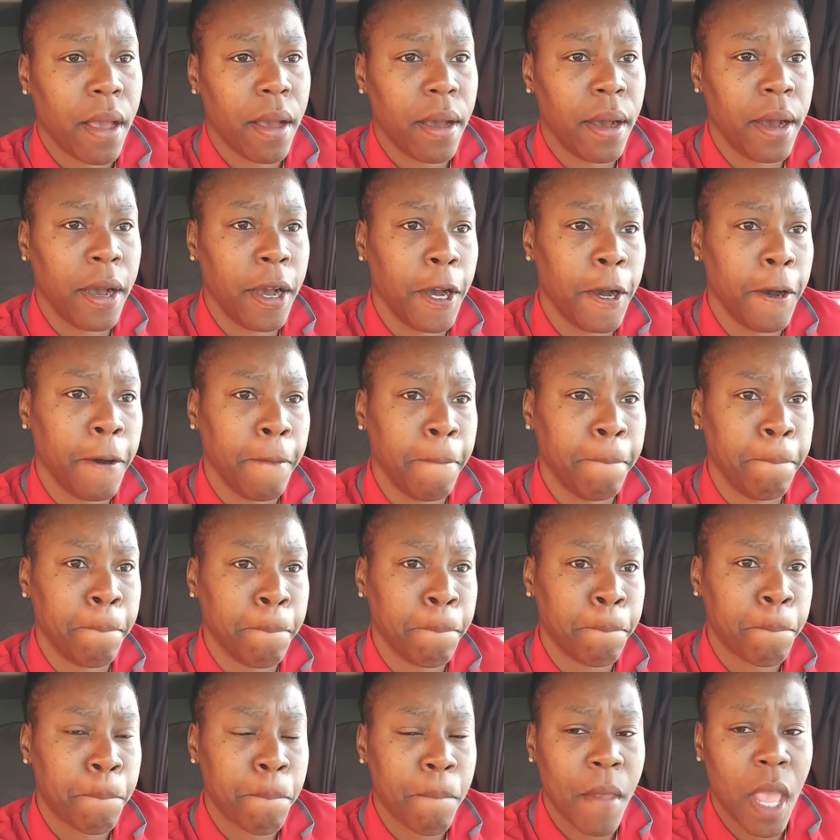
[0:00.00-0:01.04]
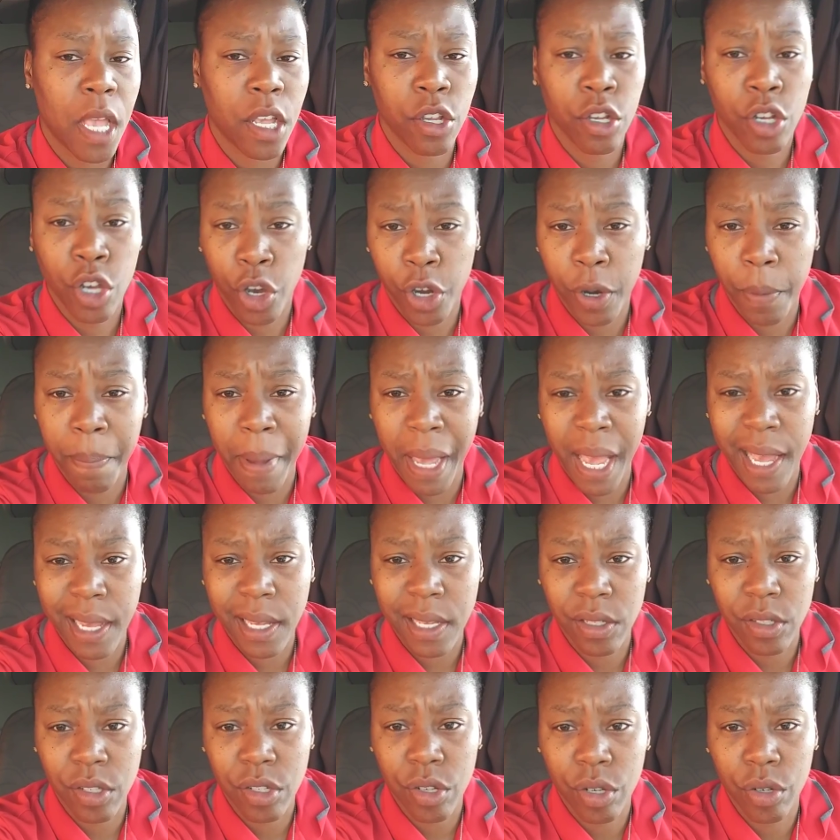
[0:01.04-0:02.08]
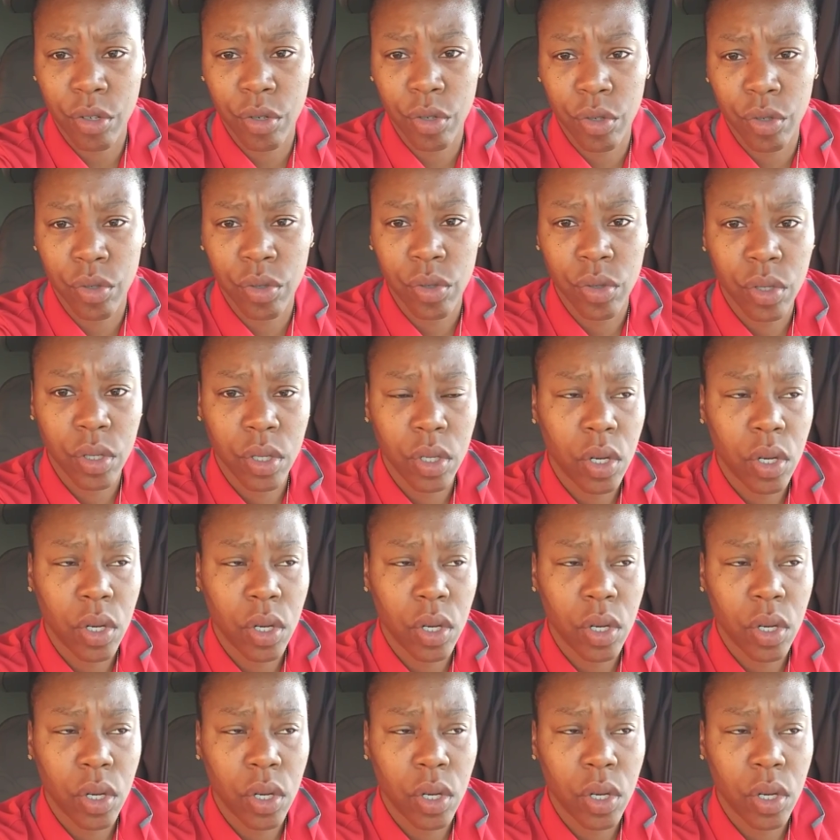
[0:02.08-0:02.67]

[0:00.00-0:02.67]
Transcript: You go to back in school.